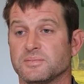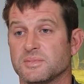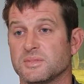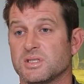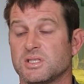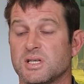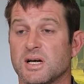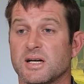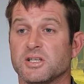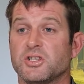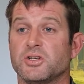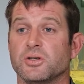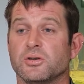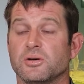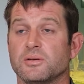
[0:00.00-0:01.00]
Started
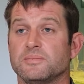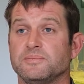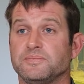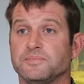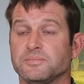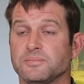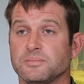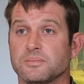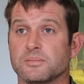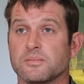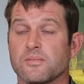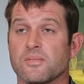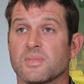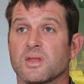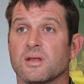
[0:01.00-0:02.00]
short.
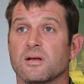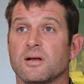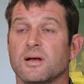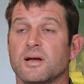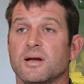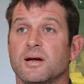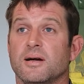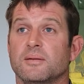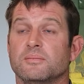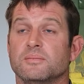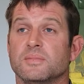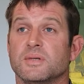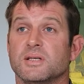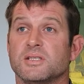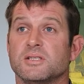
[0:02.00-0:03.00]

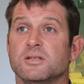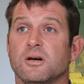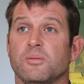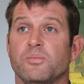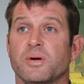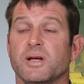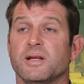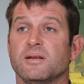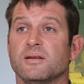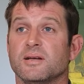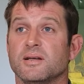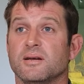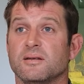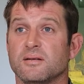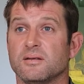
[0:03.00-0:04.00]
It's not been,